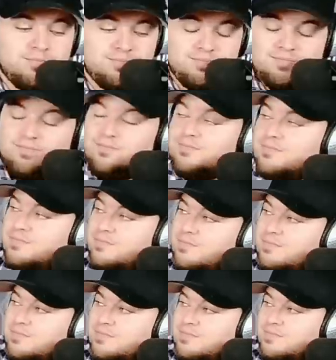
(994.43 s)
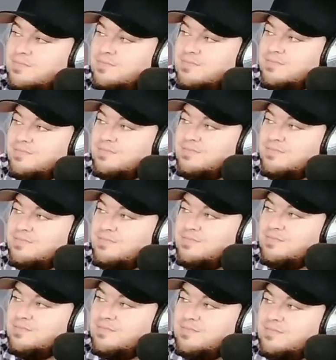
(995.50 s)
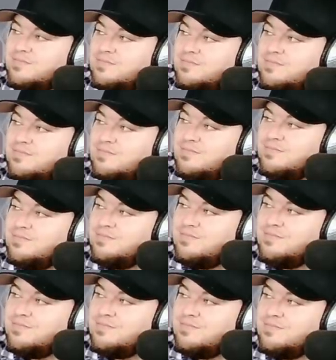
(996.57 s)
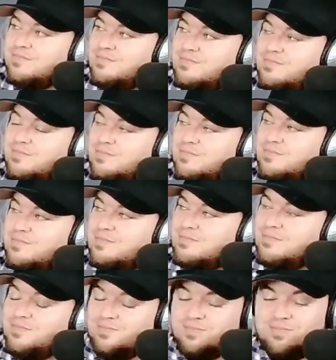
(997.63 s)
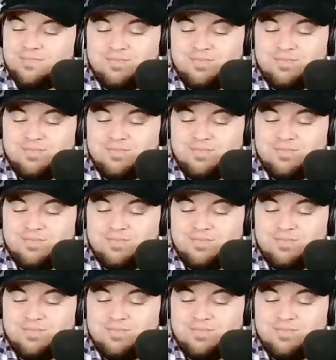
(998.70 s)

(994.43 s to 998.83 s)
The person shown says nothing.